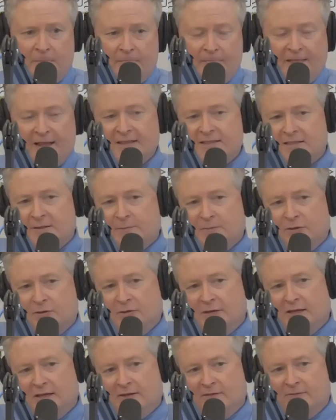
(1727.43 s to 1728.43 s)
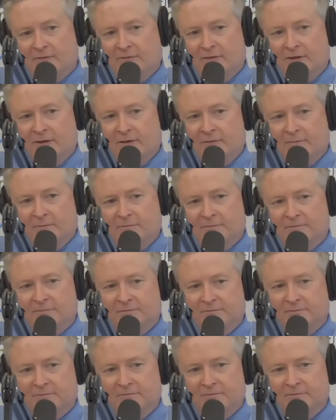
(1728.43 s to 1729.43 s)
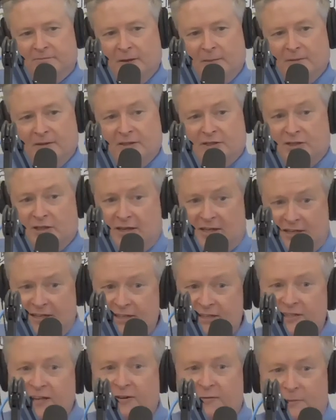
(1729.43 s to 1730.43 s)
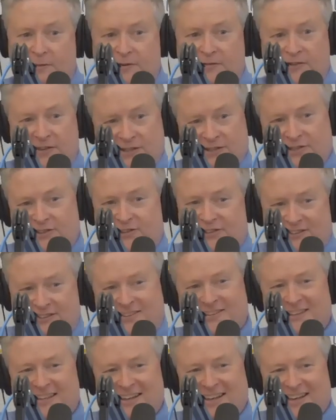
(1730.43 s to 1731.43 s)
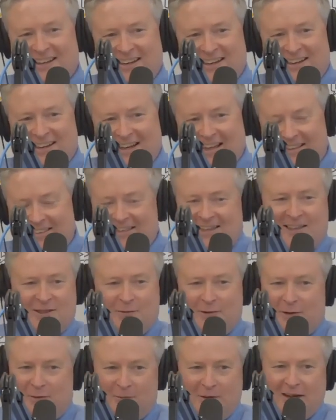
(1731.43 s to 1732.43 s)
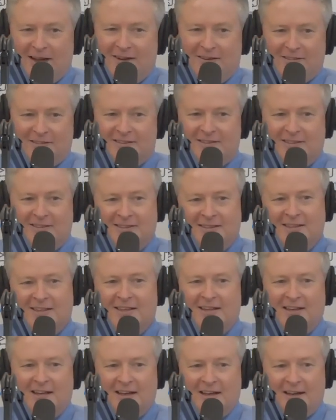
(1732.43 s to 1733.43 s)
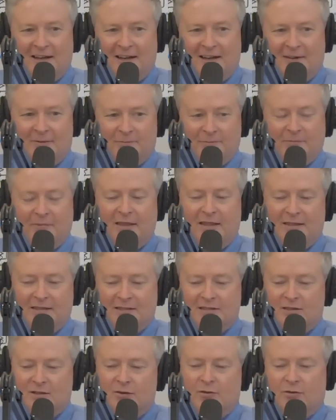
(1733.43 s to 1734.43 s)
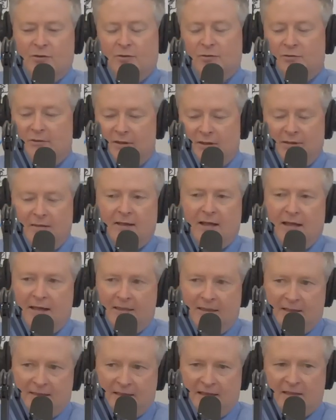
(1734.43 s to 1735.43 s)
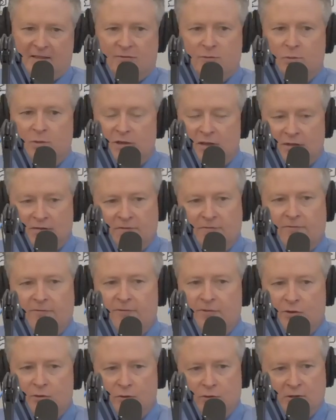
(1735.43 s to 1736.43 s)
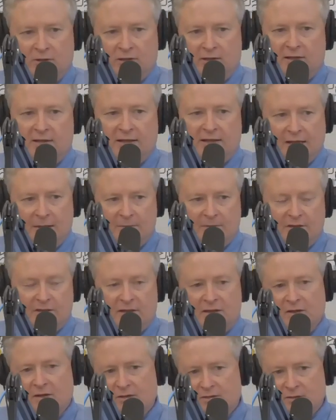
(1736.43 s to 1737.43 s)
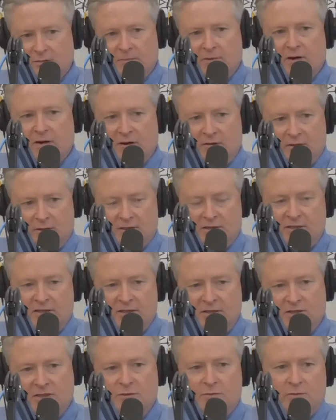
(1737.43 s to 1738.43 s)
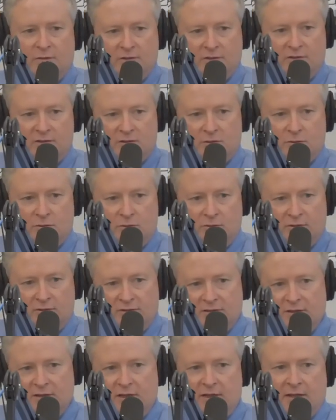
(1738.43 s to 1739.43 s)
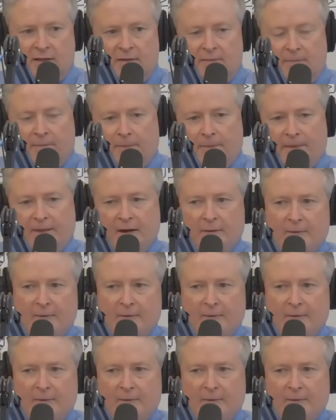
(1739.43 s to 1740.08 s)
That's something you get from maybe a Chinese government official, not the other way around. And so I think that has really fueled the climate and also part of the tension with the schools. They